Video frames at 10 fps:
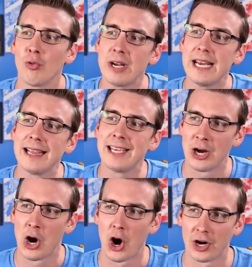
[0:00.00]

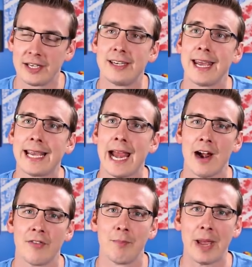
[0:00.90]
really hard to take
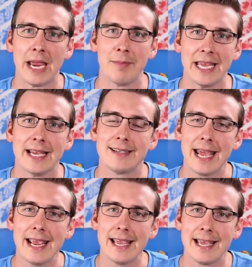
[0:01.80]
care of a baby
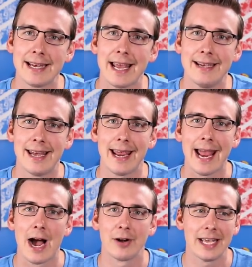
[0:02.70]
day in and
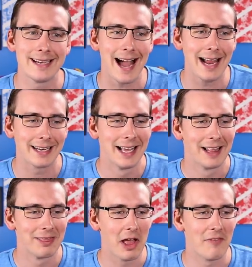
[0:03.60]
day out and not
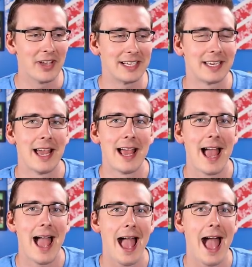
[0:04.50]
love it
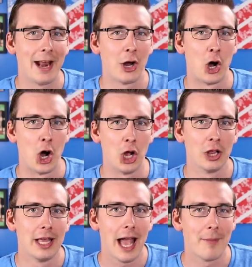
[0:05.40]
at
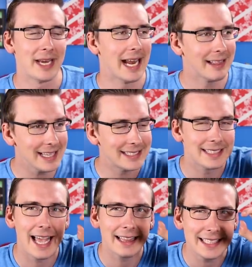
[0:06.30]
all. I mean, at
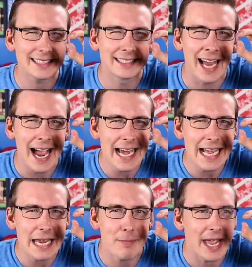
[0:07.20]
least at least a tiny
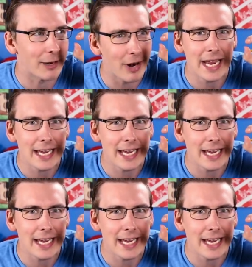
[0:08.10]
bit,